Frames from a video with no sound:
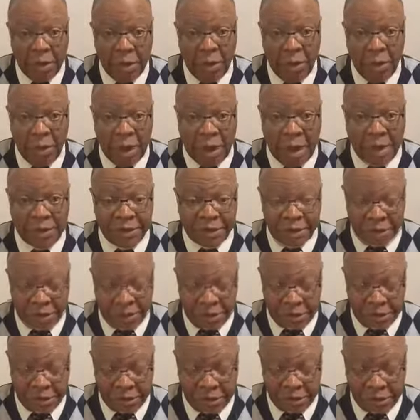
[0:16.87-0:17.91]

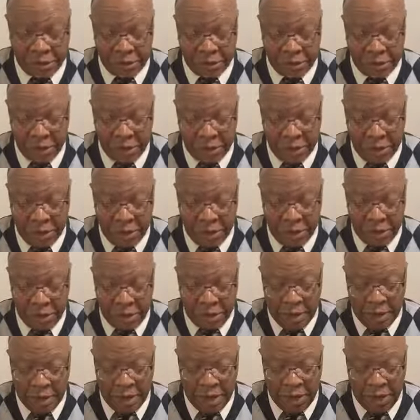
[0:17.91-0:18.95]
righteous.
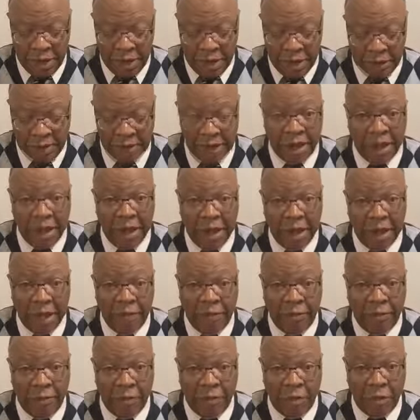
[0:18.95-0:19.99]
We have a need
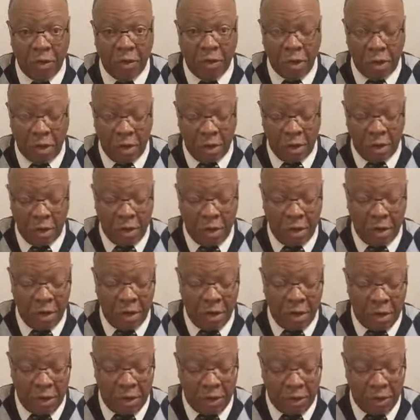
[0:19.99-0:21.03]
for
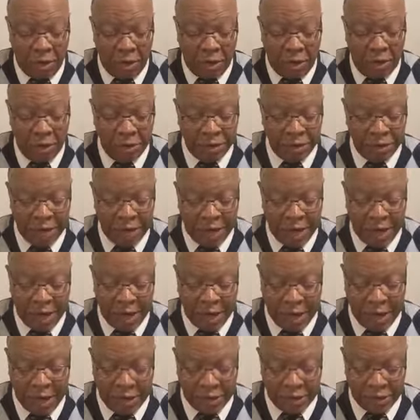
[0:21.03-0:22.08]
those
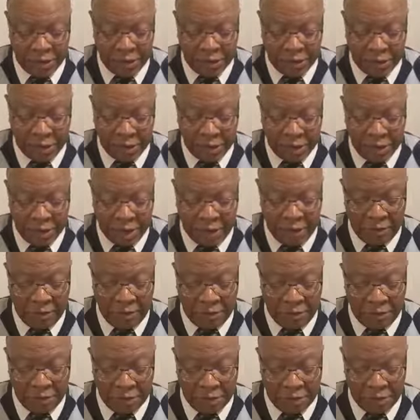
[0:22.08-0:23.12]
kinds of
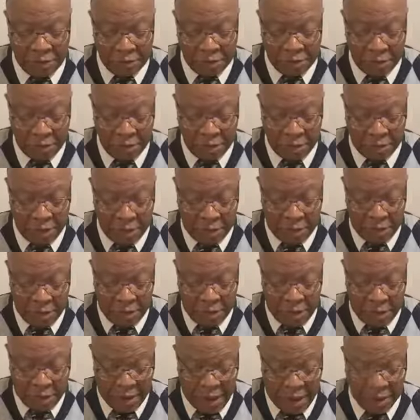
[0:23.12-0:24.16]
leaders.
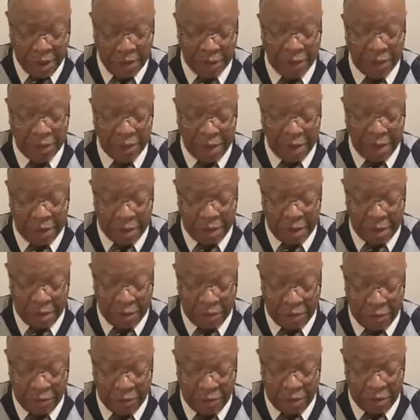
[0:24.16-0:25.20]
I do thank God
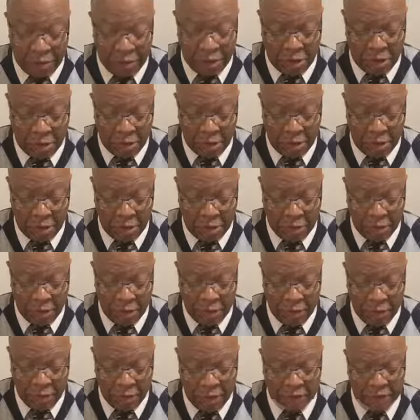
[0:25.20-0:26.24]
for
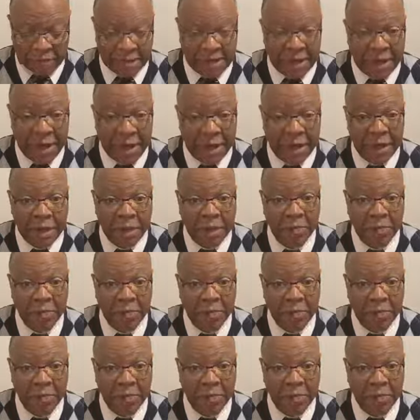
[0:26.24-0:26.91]
this day.